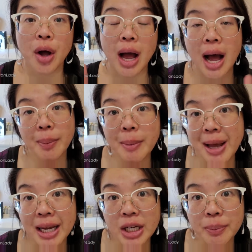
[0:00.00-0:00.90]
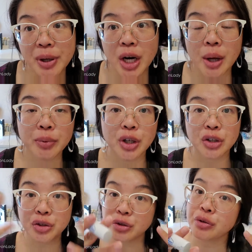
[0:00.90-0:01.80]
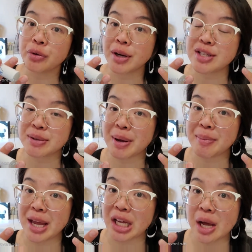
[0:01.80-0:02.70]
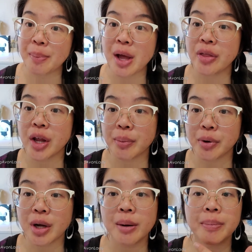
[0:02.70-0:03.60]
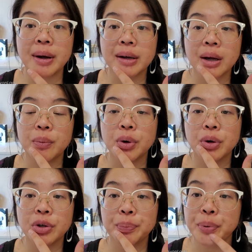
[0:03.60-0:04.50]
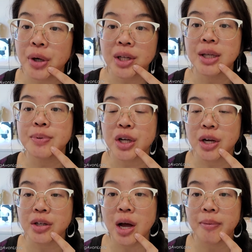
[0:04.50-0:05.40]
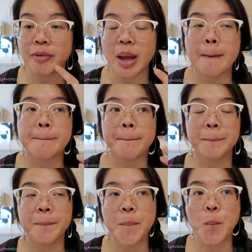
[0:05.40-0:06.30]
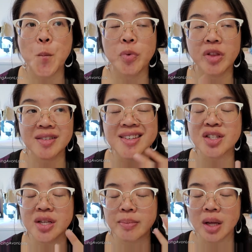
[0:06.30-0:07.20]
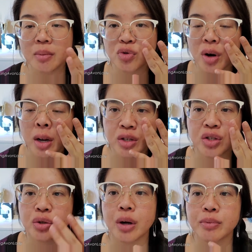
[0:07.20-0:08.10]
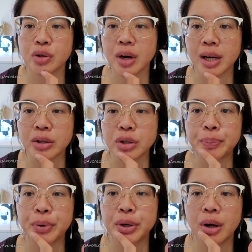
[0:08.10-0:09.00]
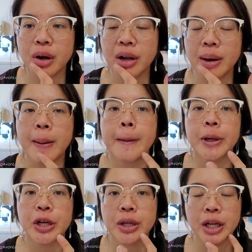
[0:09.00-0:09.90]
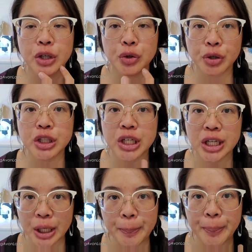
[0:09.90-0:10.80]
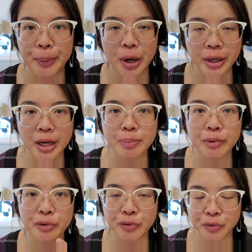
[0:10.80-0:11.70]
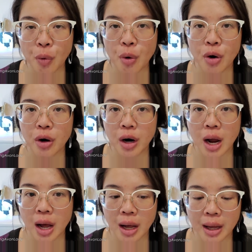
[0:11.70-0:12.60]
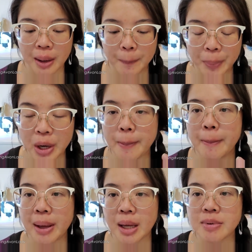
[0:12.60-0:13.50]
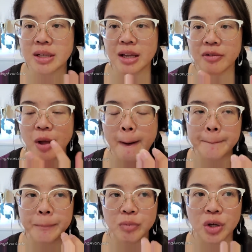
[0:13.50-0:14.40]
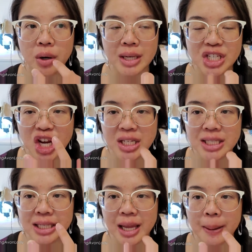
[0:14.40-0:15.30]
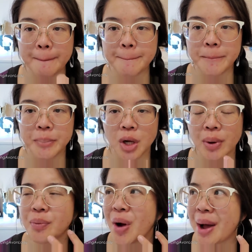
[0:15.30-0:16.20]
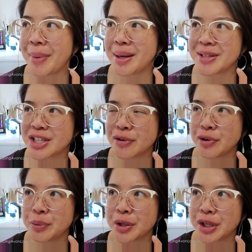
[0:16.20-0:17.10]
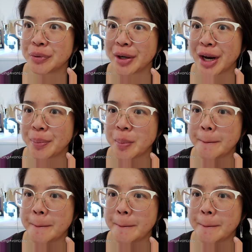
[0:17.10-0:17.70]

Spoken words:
I'll be back in a bit. I'm going to do the rest of my makeup and then I'm going to come back and we're going to put lipstick on top of it. This is something I'm trying to do. I'm trying to put on, you know, like a nourishing lip product before I put on my makeup to give, you know, a chance to like go in. Wow, my lips actually feel pretty good right now.